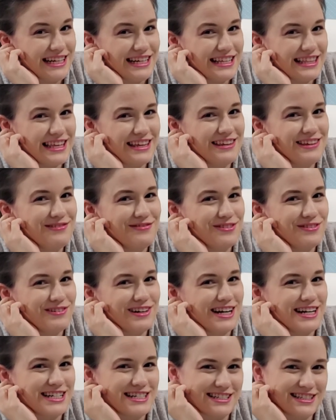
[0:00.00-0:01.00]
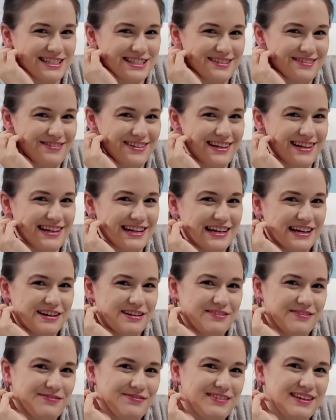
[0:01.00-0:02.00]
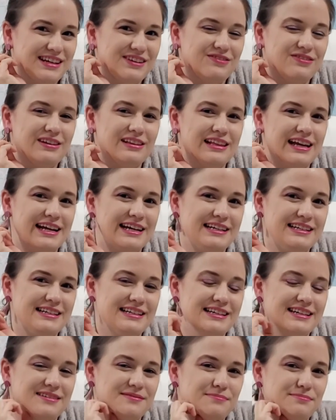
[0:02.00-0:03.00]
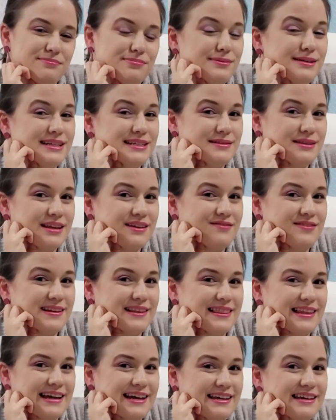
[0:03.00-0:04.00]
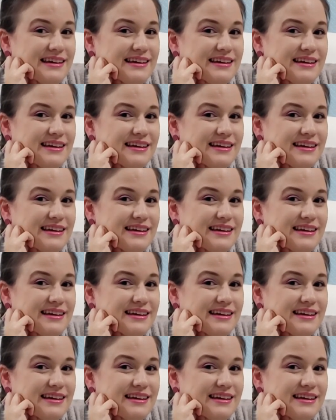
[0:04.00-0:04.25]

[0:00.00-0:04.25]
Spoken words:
Thank you for watching this video. If you liked it, please give it a like.